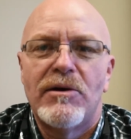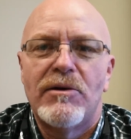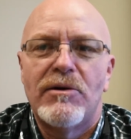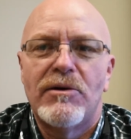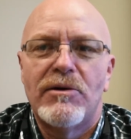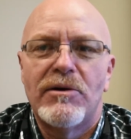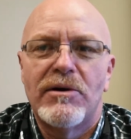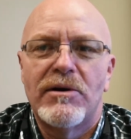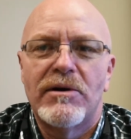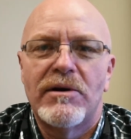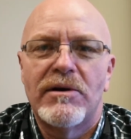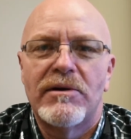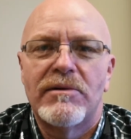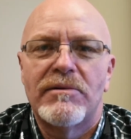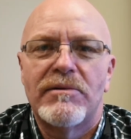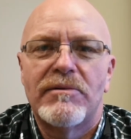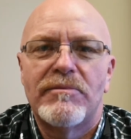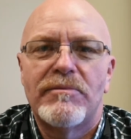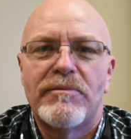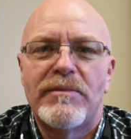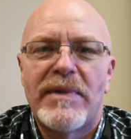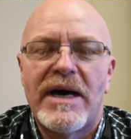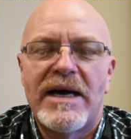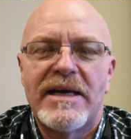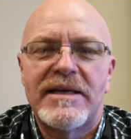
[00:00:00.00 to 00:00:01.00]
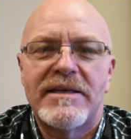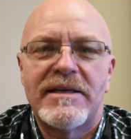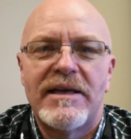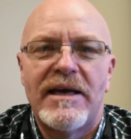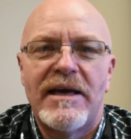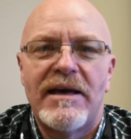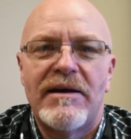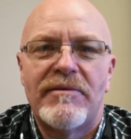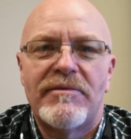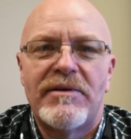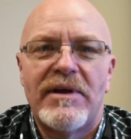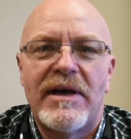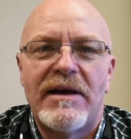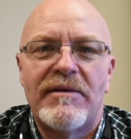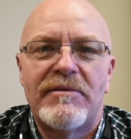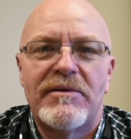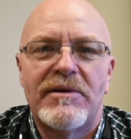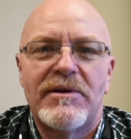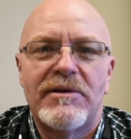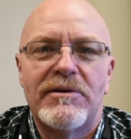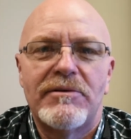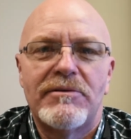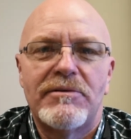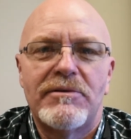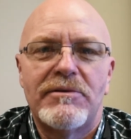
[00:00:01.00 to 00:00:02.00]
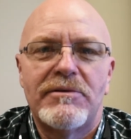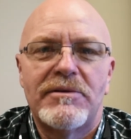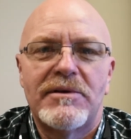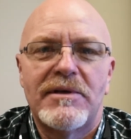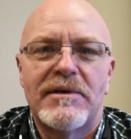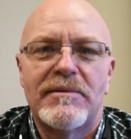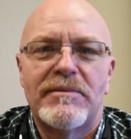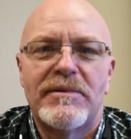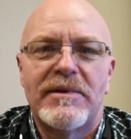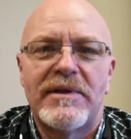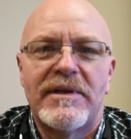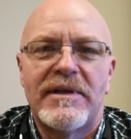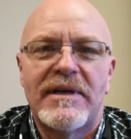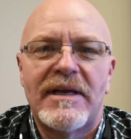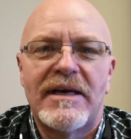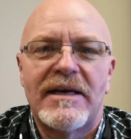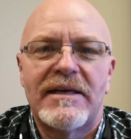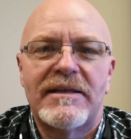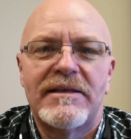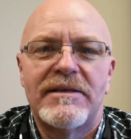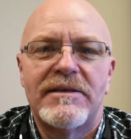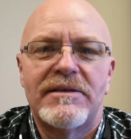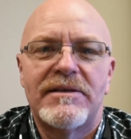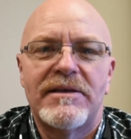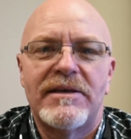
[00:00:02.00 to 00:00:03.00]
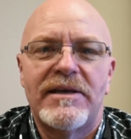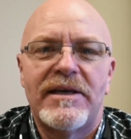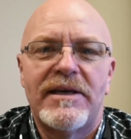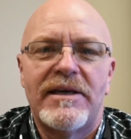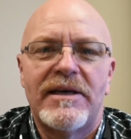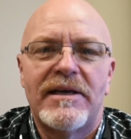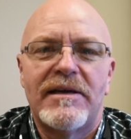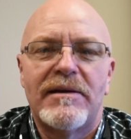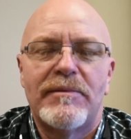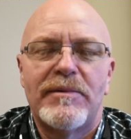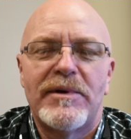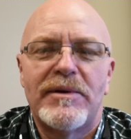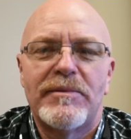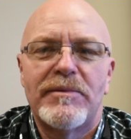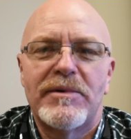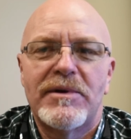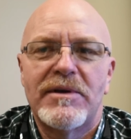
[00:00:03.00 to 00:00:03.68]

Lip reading: or my staff to have to go through something like this again.